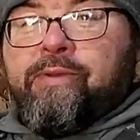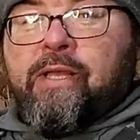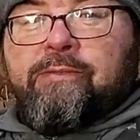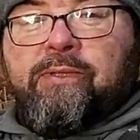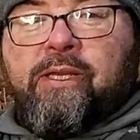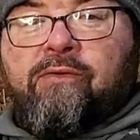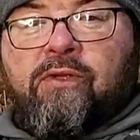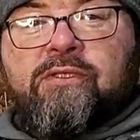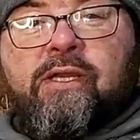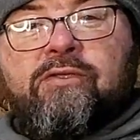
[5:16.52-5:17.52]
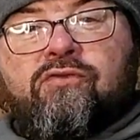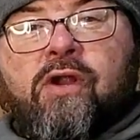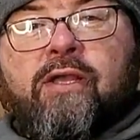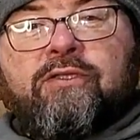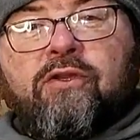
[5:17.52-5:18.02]
impossible to get runs. It
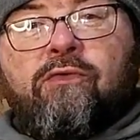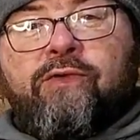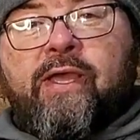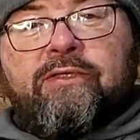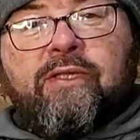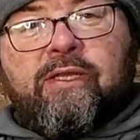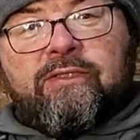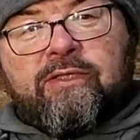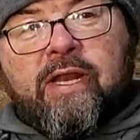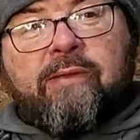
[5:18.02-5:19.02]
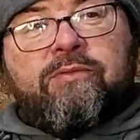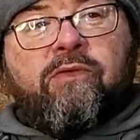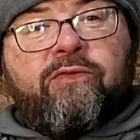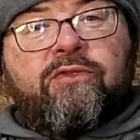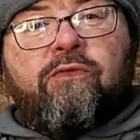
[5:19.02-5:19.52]
dries so fast, it snaps
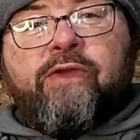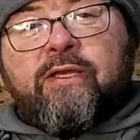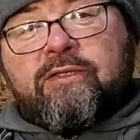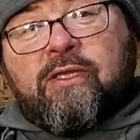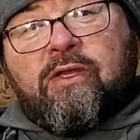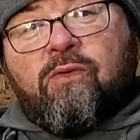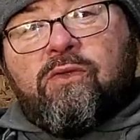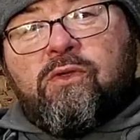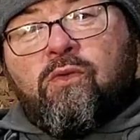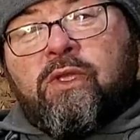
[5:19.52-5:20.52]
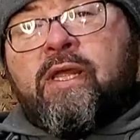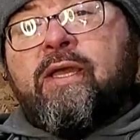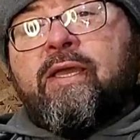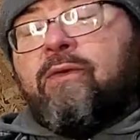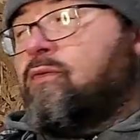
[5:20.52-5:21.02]
over so fast that you you will
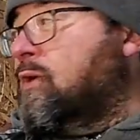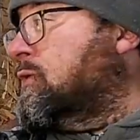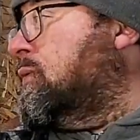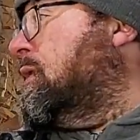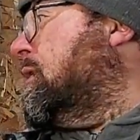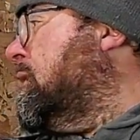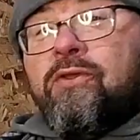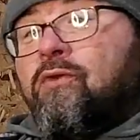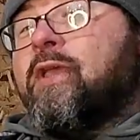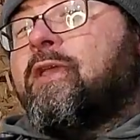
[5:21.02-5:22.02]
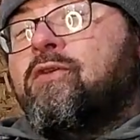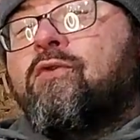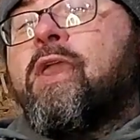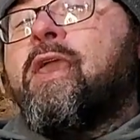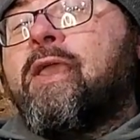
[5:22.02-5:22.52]
not get runs with it. You you
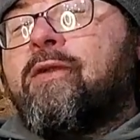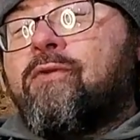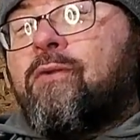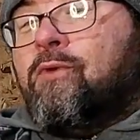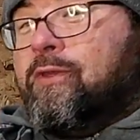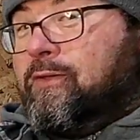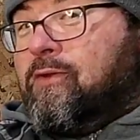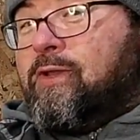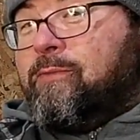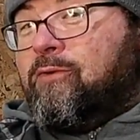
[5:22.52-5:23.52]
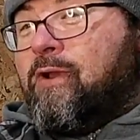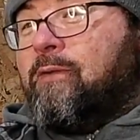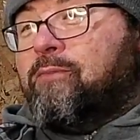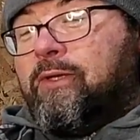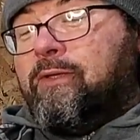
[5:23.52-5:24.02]
can get a run with it. Don't get me
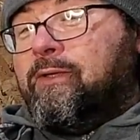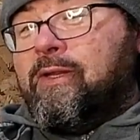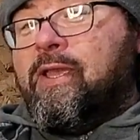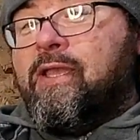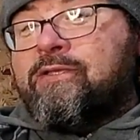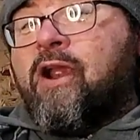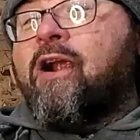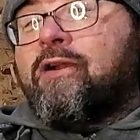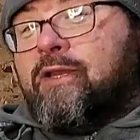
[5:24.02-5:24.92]
wrong, but it's hard